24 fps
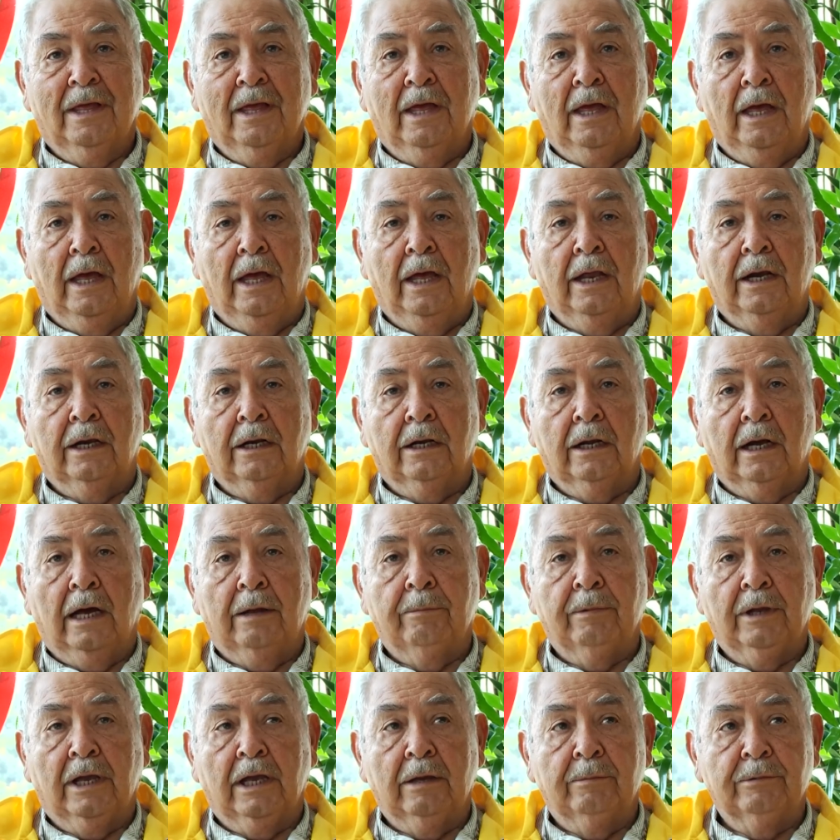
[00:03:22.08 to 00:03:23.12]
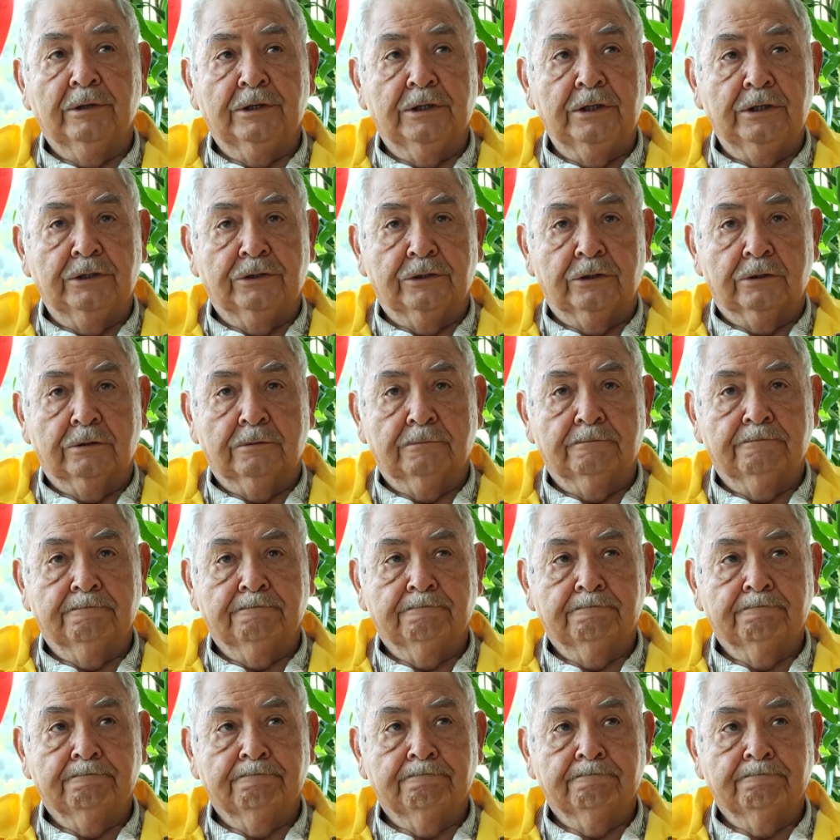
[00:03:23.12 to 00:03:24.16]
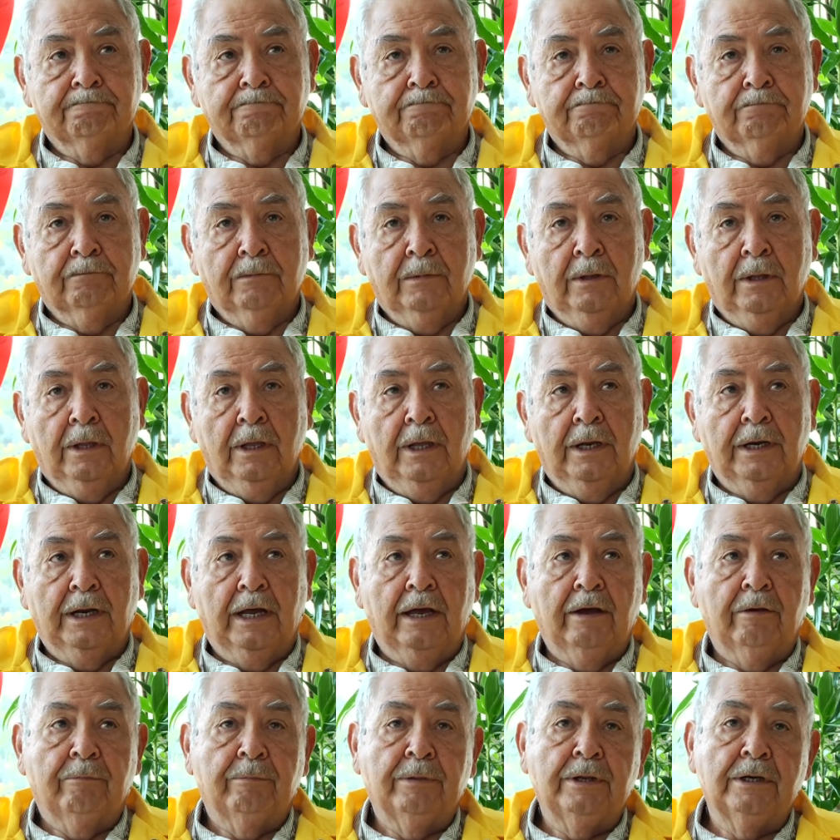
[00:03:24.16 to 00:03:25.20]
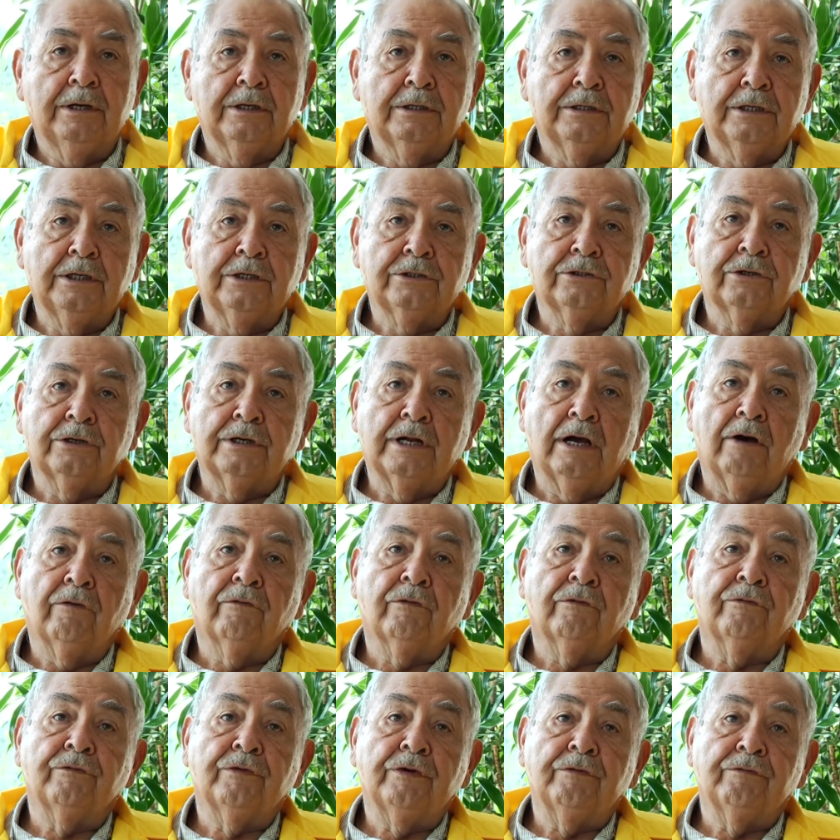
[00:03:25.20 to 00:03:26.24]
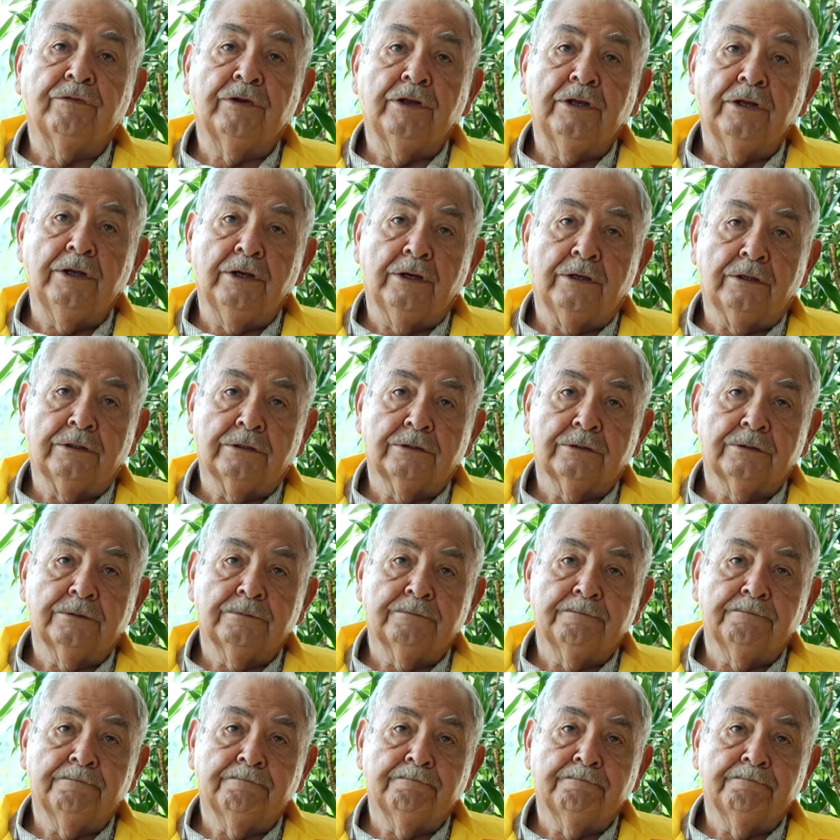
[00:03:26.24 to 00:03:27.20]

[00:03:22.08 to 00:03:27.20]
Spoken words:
and I became a teacher. And I have been a teacher now for 50 years.